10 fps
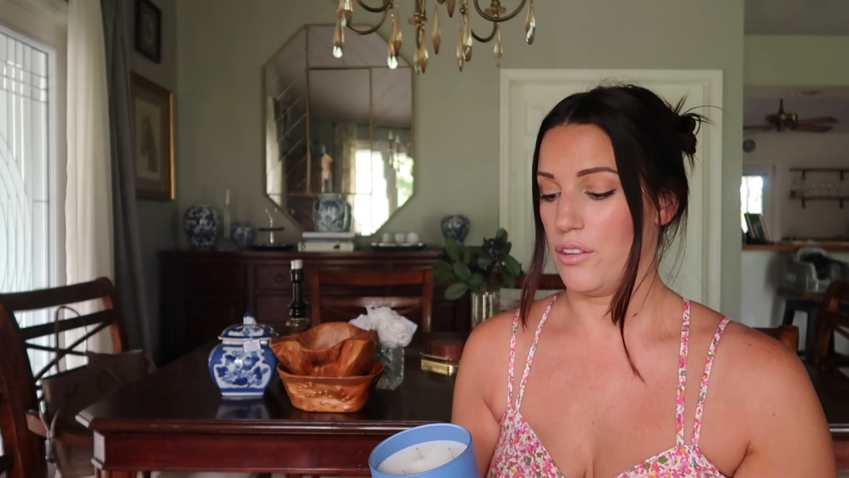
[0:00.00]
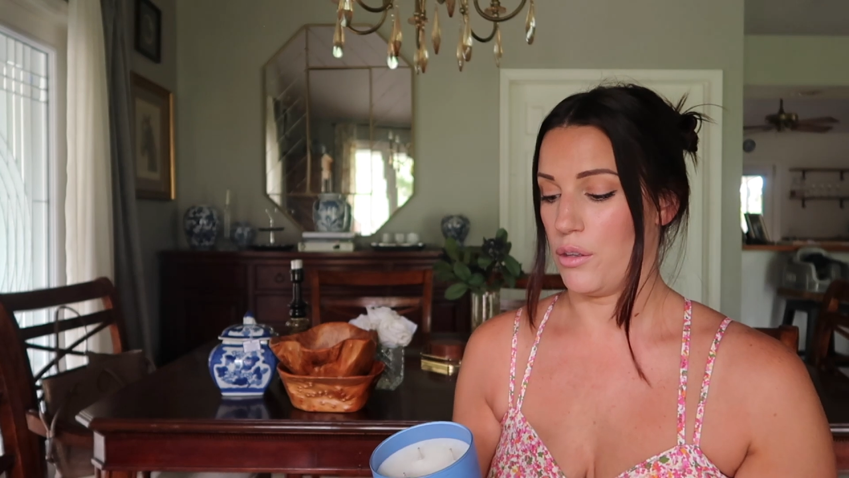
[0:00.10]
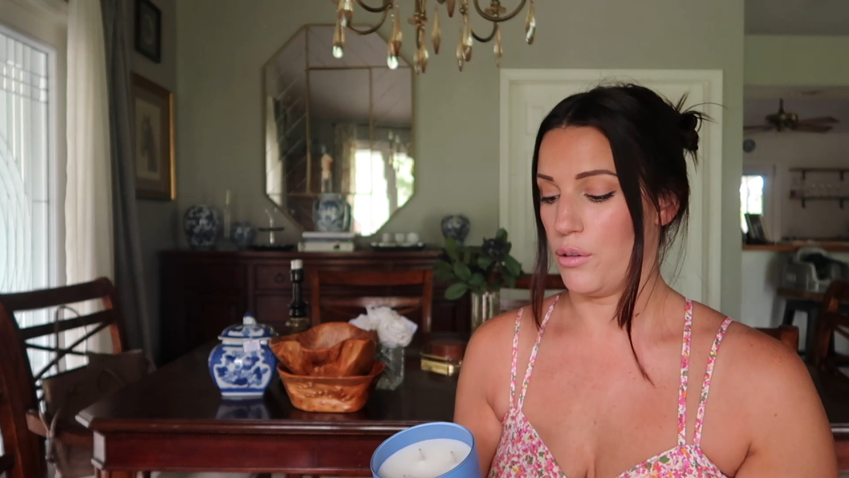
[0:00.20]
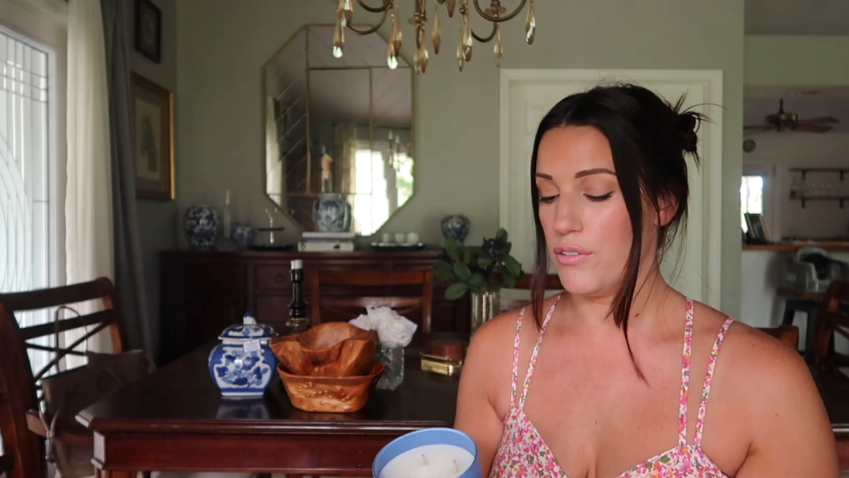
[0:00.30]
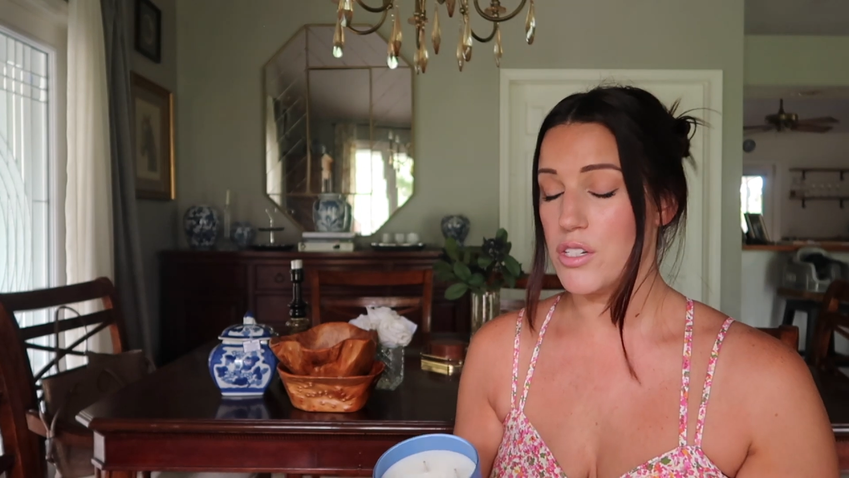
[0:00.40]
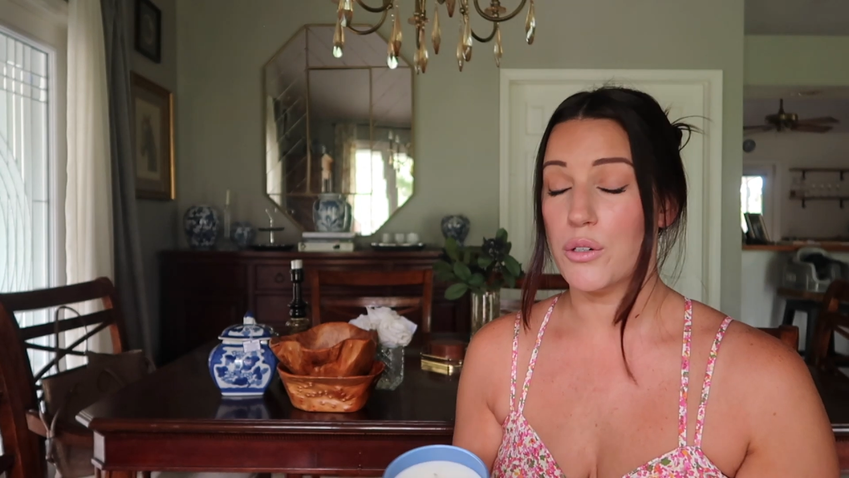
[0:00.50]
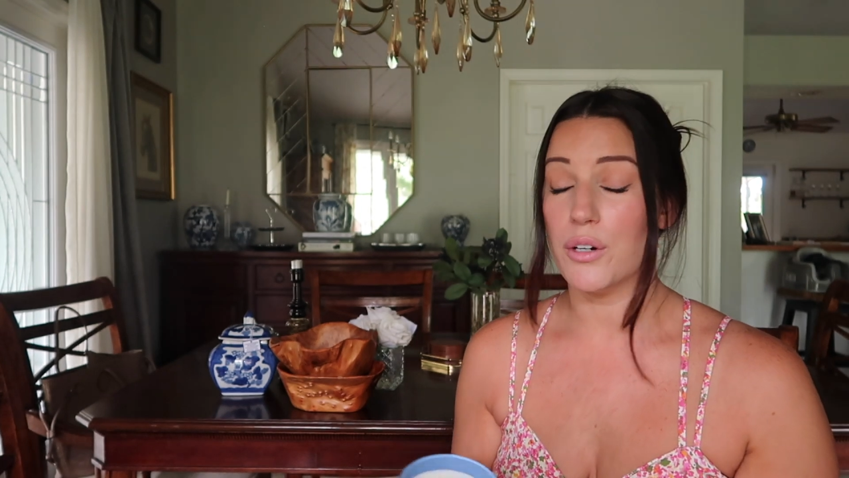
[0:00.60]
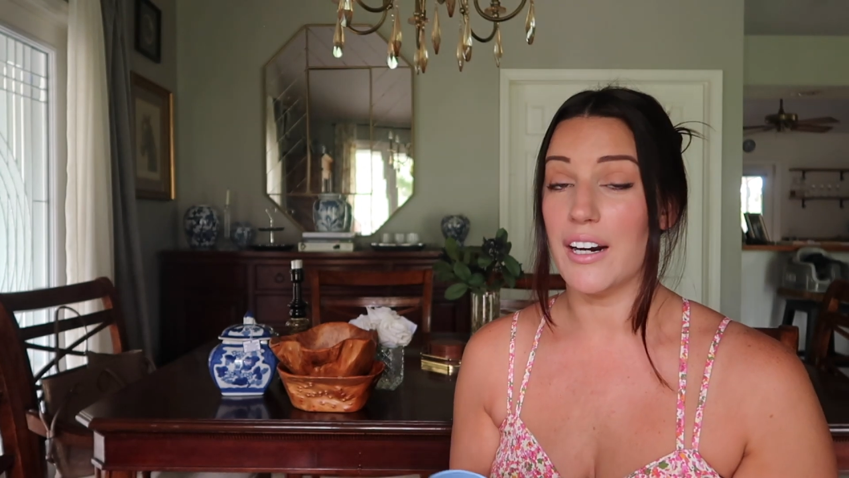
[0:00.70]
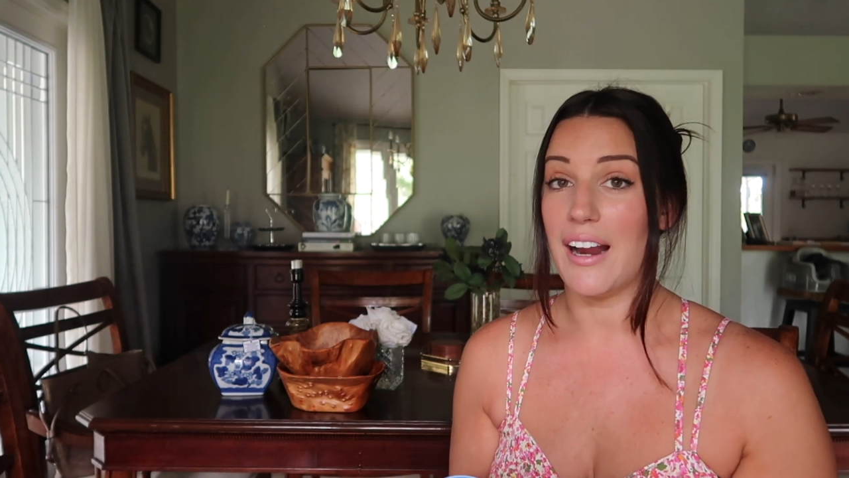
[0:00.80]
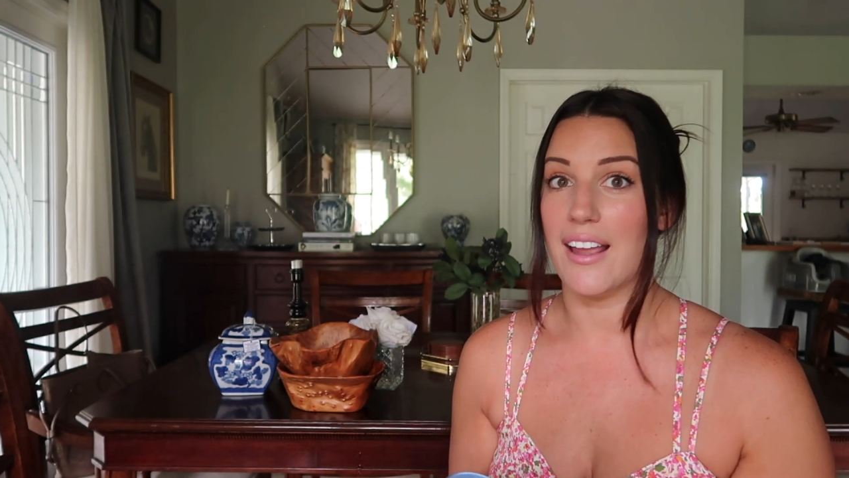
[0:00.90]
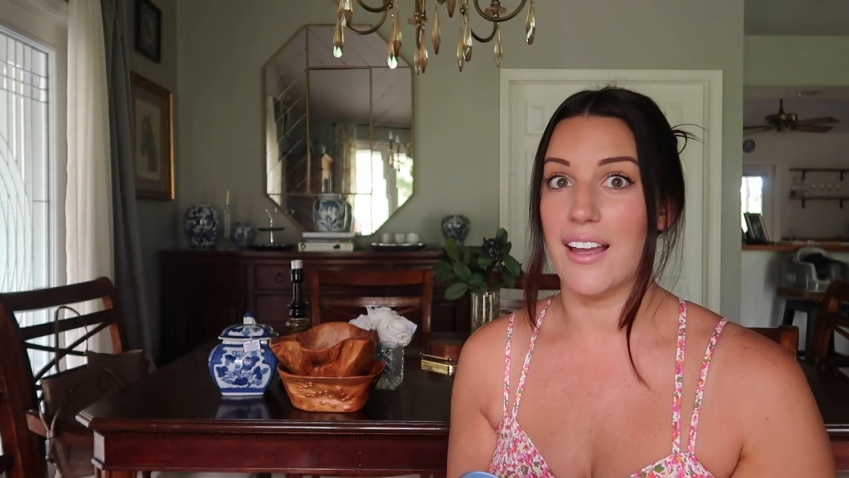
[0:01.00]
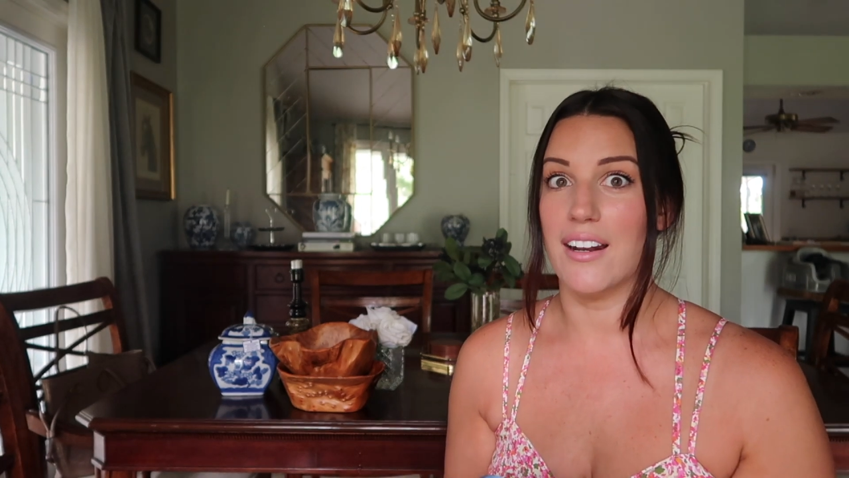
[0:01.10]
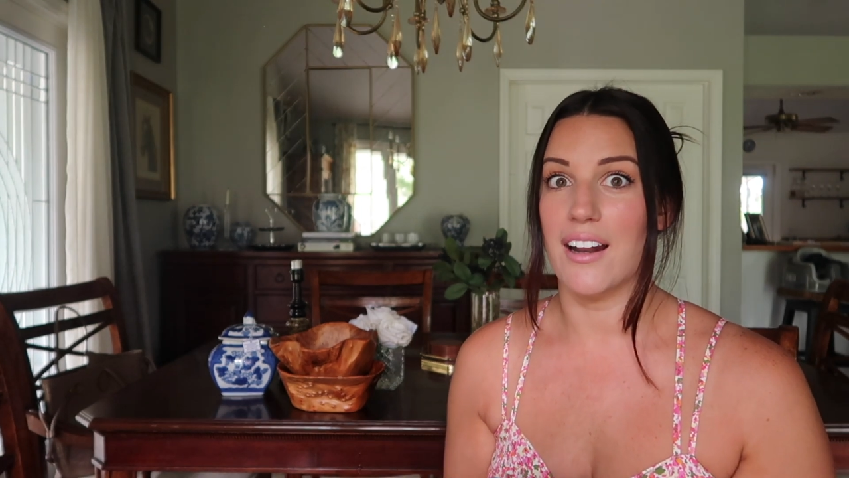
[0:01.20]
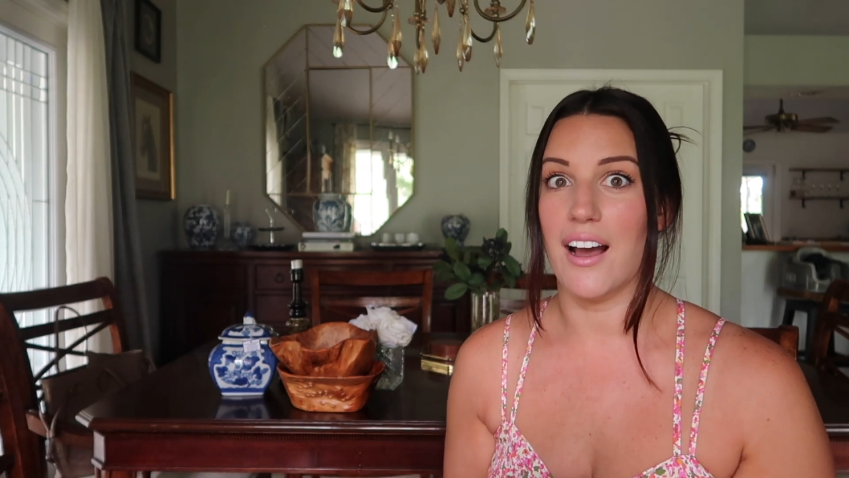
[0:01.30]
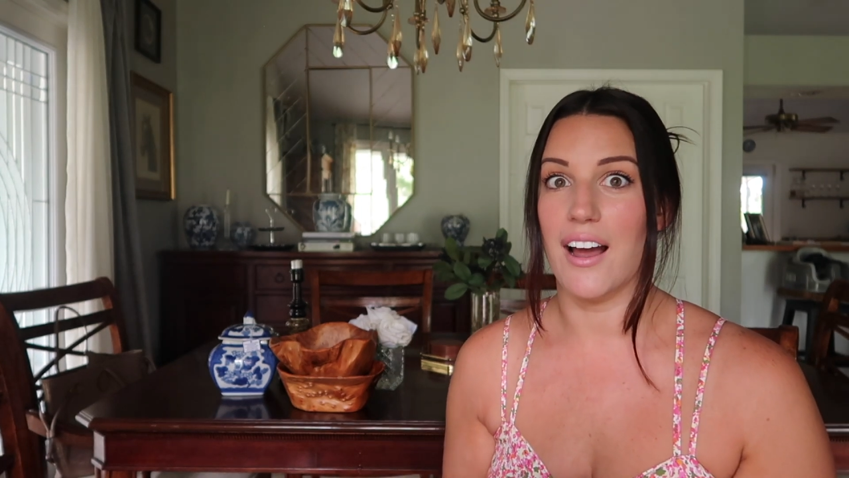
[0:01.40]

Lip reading: at the thrift store, and